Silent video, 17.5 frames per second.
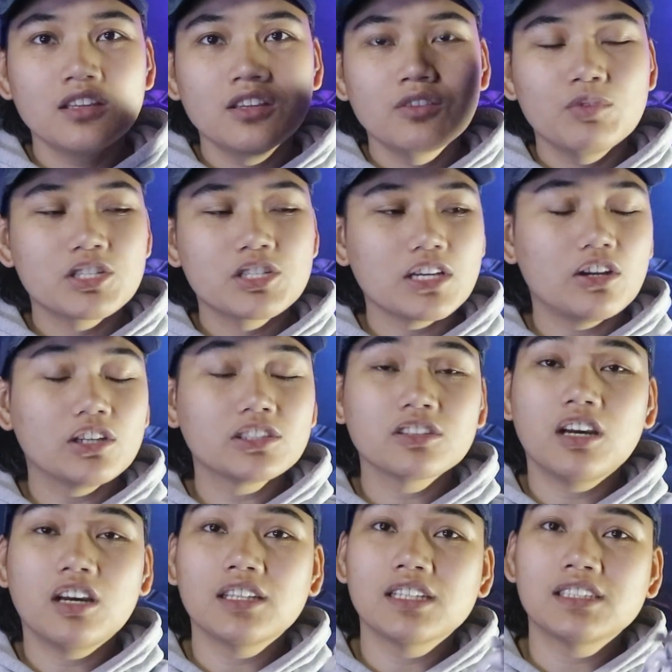which I also
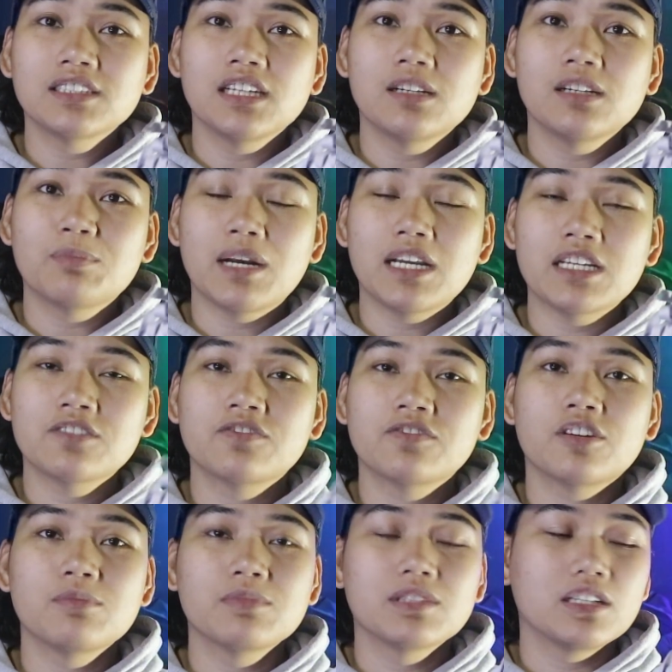got at sale price
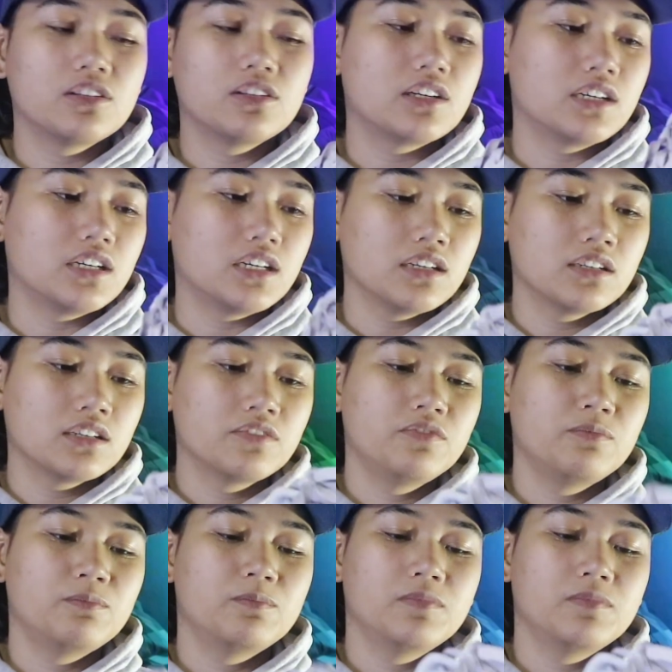from Zalora,
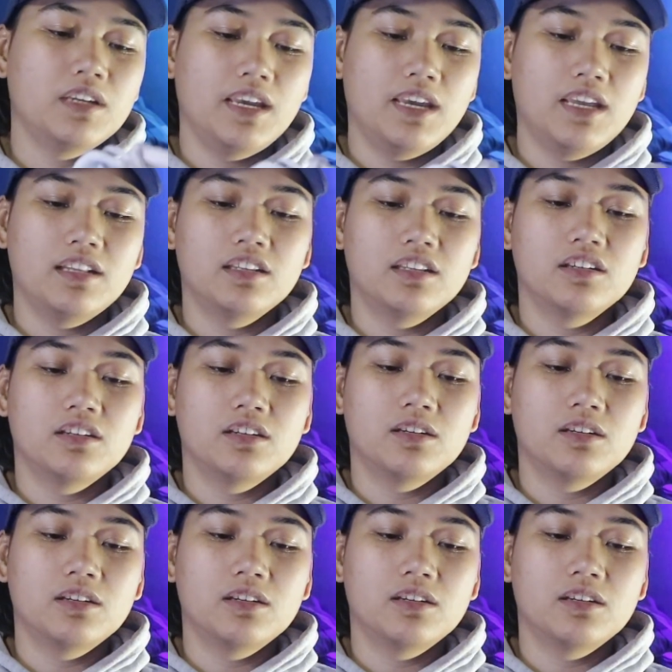and